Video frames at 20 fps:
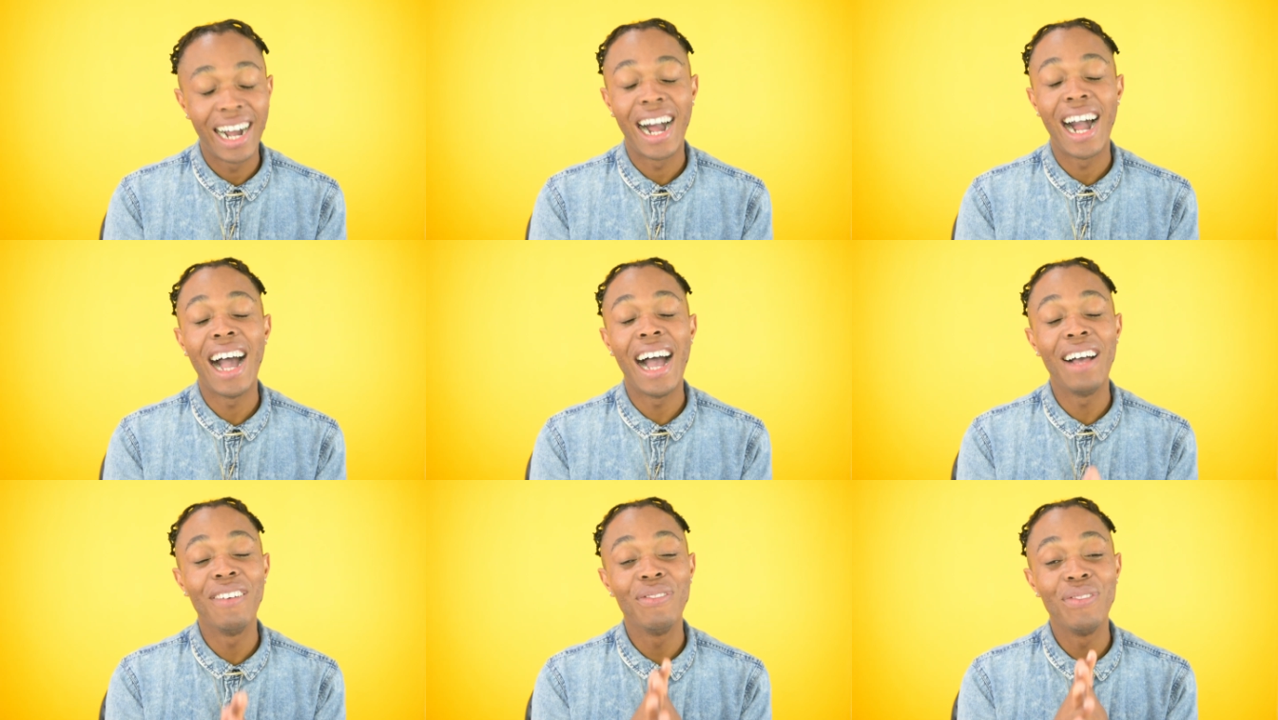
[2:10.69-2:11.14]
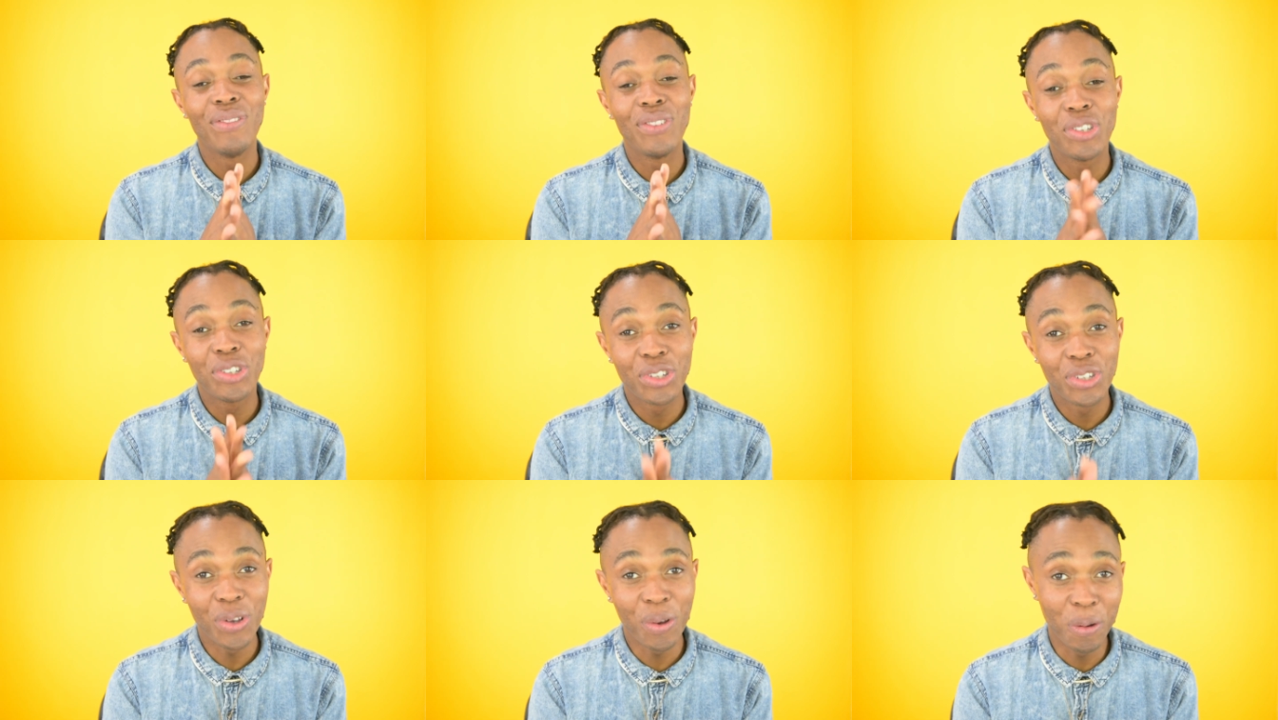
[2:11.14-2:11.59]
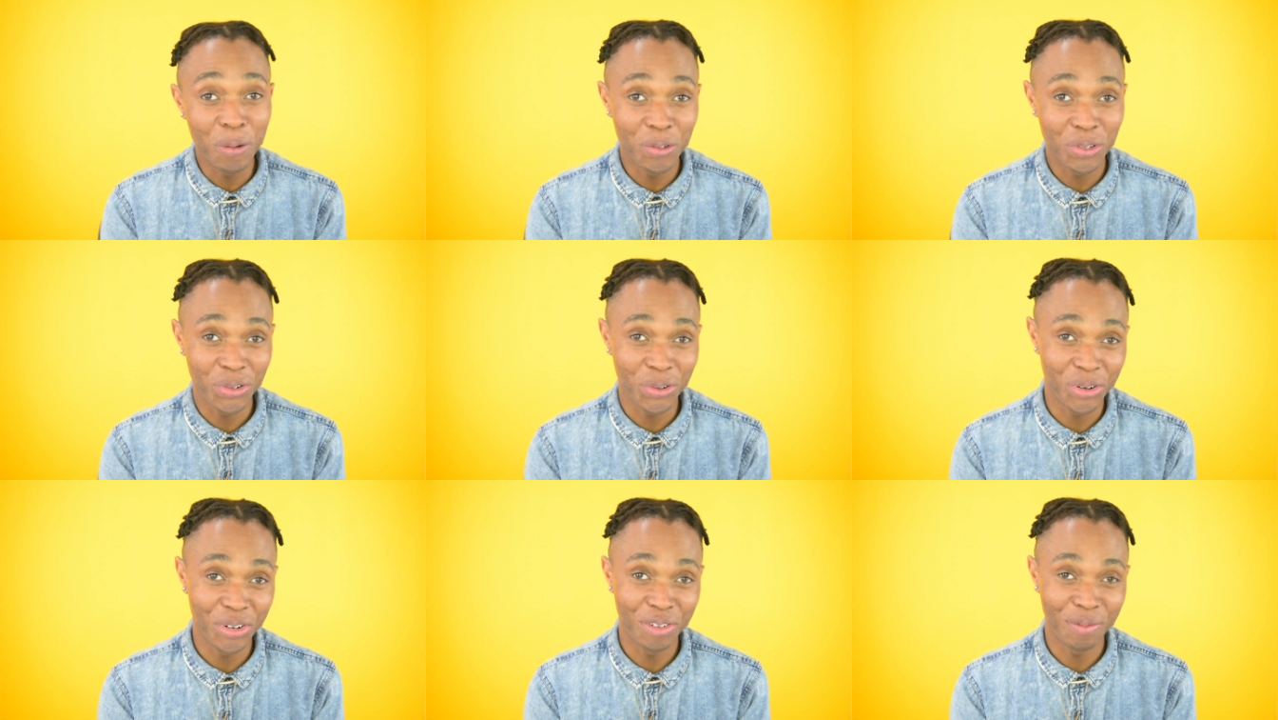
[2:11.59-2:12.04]
I'm so
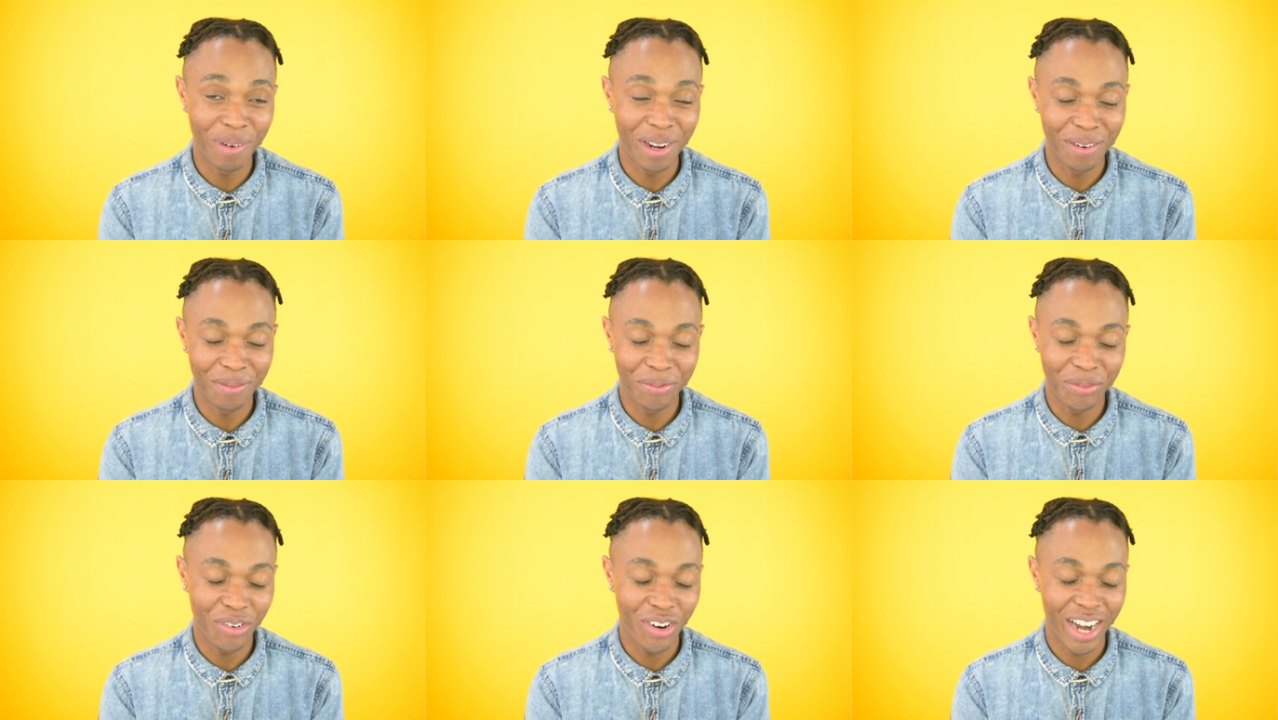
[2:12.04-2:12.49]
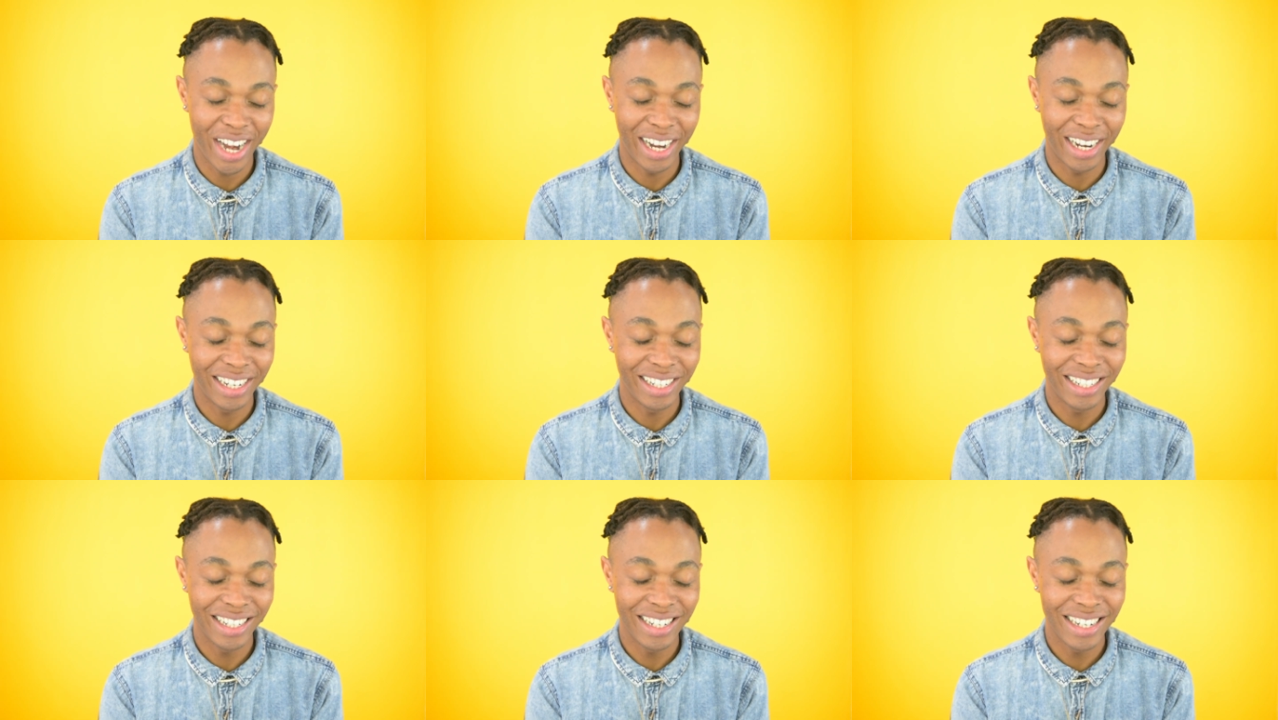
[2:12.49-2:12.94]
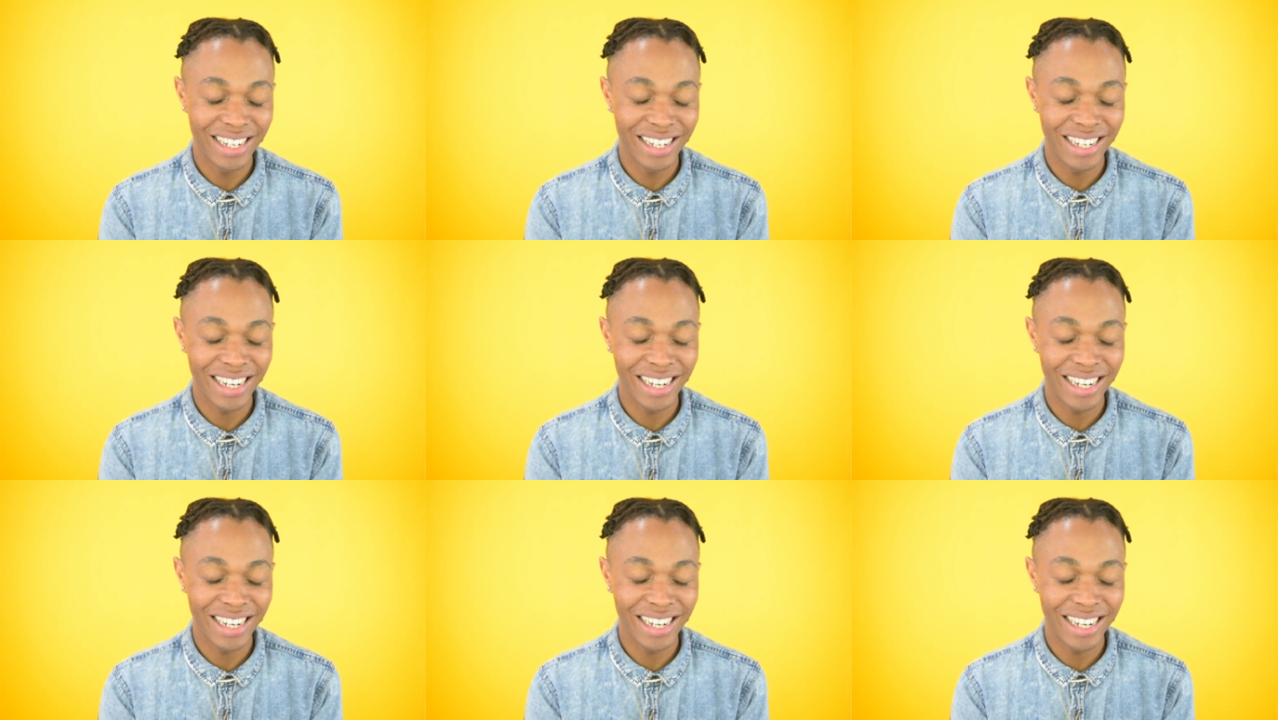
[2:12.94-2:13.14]
sorry, my friend.